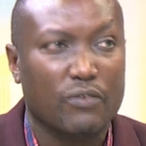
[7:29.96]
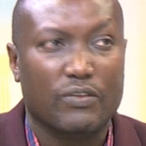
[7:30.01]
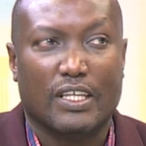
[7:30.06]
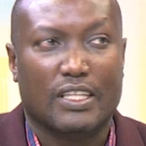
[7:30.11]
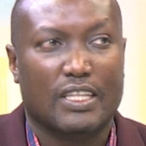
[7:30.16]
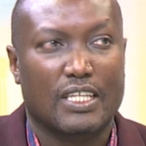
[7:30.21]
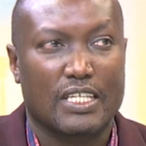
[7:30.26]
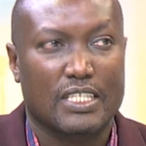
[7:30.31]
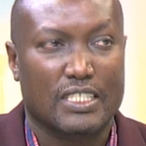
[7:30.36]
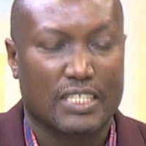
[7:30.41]
of the
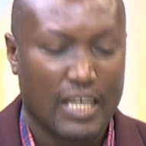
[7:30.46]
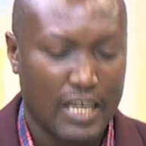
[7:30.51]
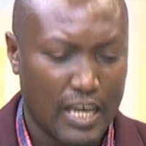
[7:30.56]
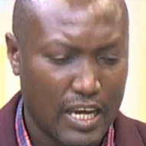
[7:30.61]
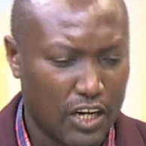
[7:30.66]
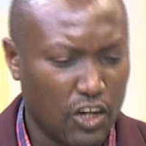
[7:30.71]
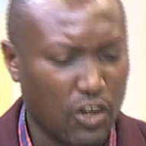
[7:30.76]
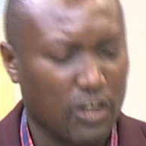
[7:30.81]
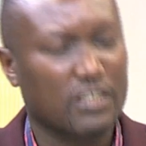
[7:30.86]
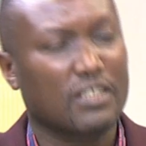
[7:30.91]
things.
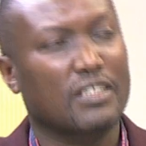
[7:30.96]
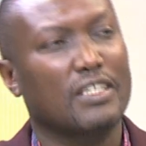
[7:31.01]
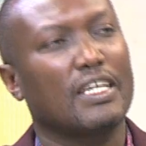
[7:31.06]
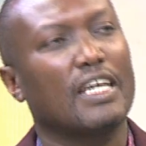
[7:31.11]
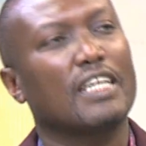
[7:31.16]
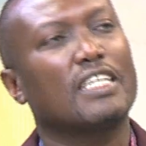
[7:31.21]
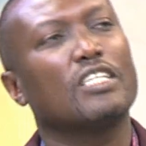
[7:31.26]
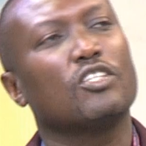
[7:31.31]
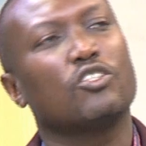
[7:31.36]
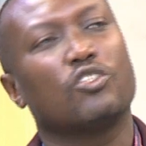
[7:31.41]
Not
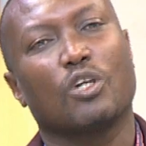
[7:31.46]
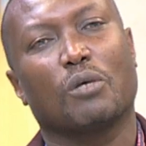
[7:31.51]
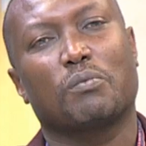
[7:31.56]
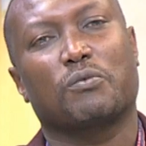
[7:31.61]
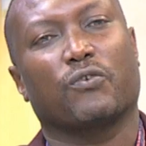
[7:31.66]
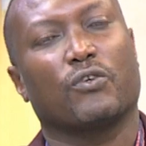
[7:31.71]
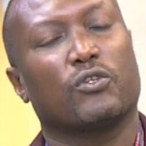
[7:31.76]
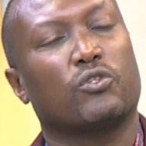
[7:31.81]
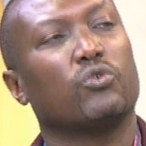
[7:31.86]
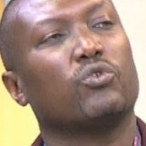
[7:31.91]
creating jobs
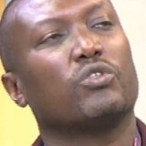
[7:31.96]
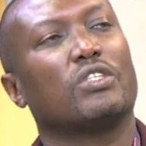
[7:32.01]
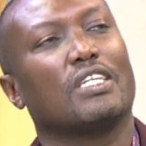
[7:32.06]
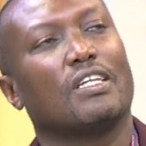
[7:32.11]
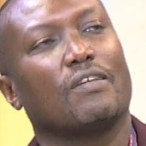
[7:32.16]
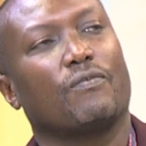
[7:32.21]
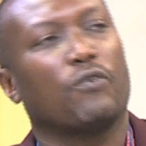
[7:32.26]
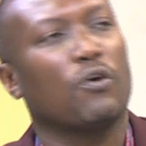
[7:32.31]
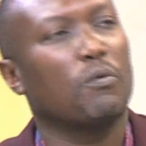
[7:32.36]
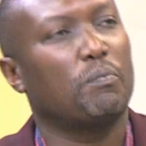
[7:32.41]
for 2,
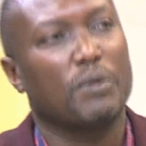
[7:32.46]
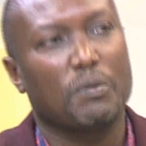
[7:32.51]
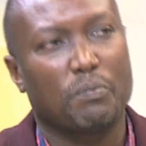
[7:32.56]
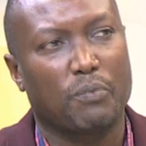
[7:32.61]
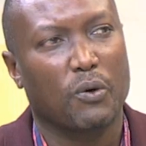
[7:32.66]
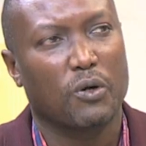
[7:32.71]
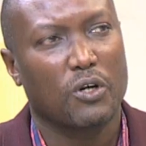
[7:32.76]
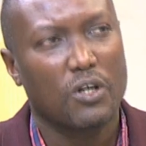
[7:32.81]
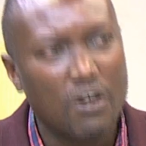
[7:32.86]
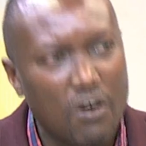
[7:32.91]
3, 4
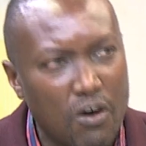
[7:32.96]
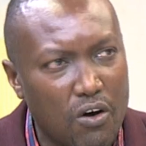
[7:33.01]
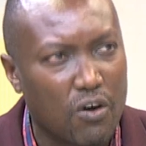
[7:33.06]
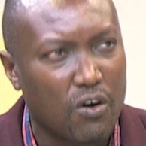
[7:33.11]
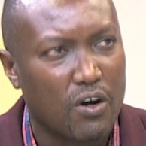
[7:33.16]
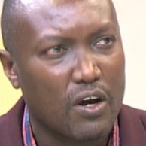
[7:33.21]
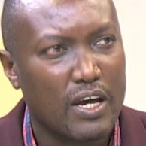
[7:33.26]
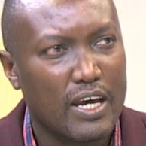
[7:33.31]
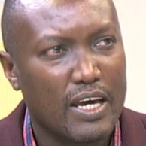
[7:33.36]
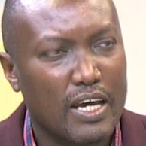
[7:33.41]
people.
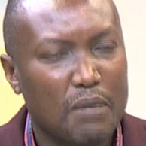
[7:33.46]
No.